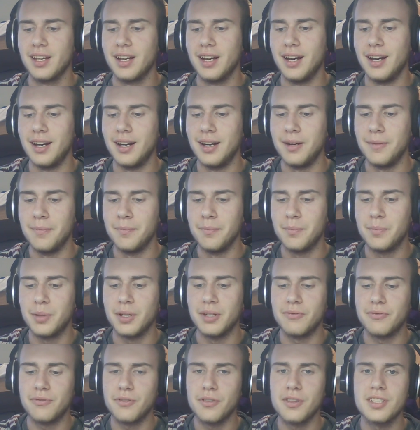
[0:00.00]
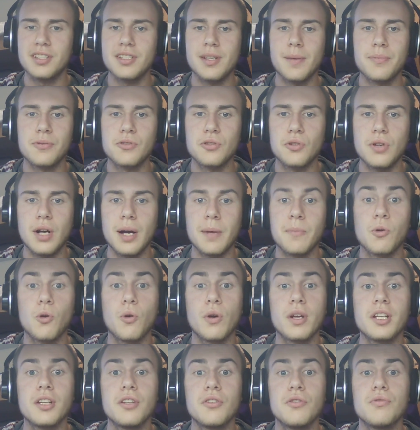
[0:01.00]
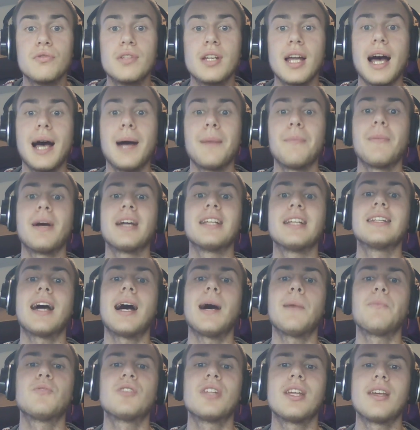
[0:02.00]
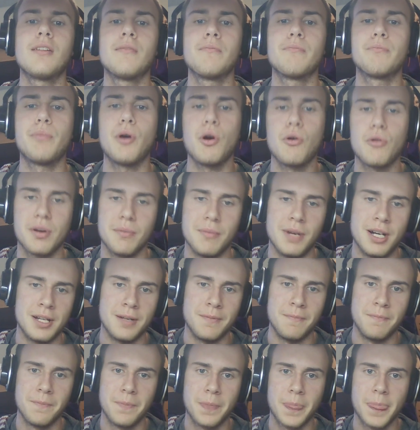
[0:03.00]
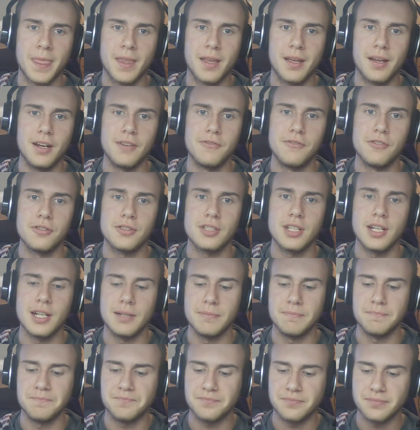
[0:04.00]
But for this episode, I'm going to do my top 10 Pokemon of all time.